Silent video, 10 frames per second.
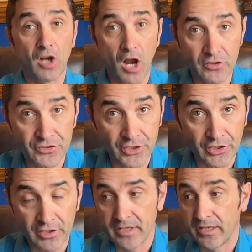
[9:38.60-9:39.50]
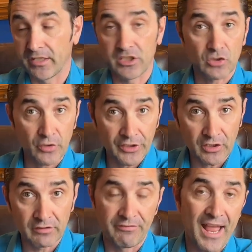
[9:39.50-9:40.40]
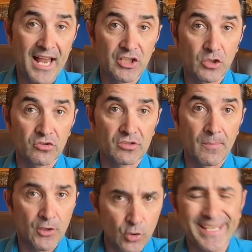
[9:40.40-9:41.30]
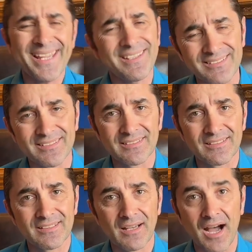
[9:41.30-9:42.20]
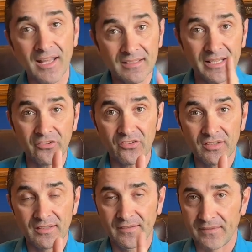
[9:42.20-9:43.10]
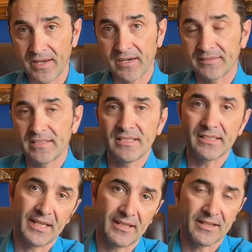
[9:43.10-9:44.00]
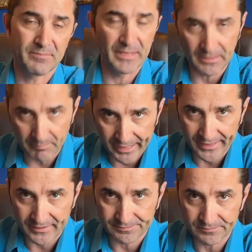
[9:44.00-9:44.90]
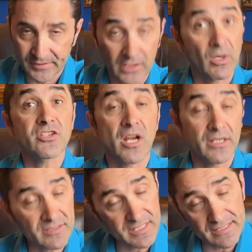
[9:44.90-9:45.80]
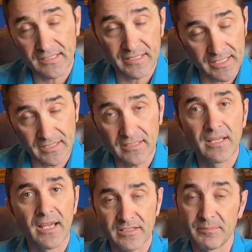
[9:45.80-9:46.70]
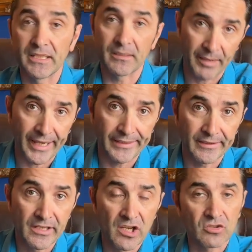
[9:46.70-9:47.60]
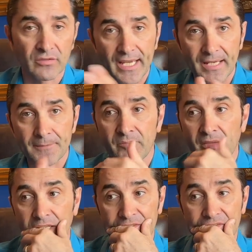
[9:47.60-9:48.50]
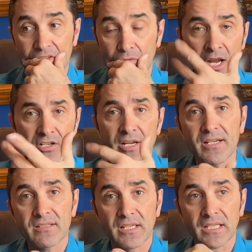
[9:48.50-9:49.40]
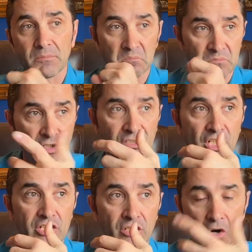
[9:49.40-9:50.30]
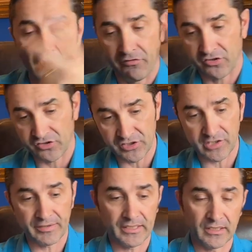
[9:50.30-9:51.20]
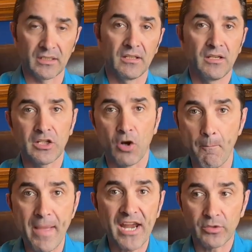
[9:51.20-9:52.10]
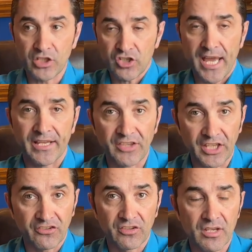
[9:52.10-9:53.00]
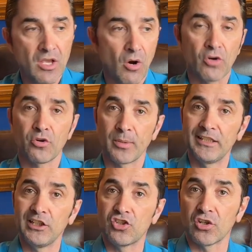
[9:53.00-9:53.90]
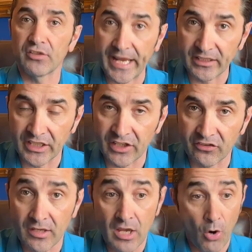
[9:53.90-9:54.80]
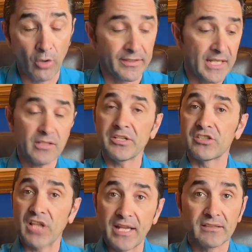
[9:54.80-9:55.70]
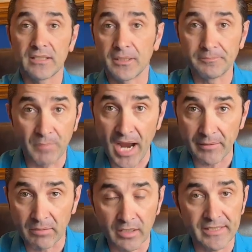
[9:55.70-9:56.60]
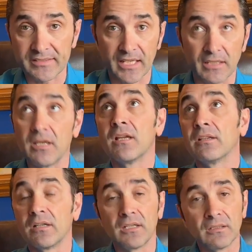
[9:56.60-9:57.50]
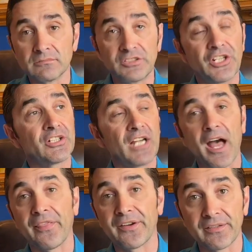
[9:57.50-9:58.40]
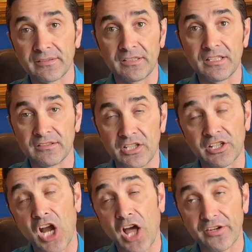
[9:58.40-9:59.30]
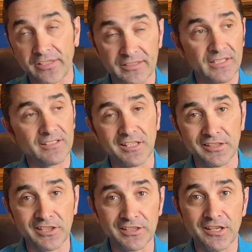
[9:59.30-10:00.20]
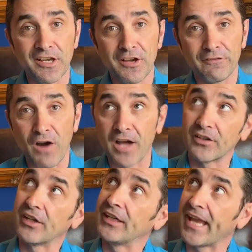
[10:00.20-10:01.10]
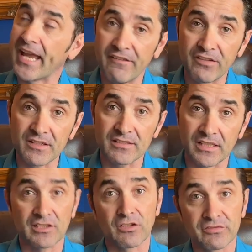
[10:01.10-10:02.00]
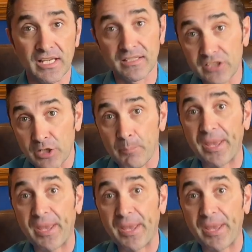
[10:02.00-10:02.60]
culture, historical values. You can't, unless they are designated as being bad. And Russia is designated as being bad. So then, if Russia has a tradition of considering, you know, marriage like this or religion like this, or they recite the Bible and say, uh, "Dear God, or, dear, God, or, did did Father in heavens" instead of saying "Dear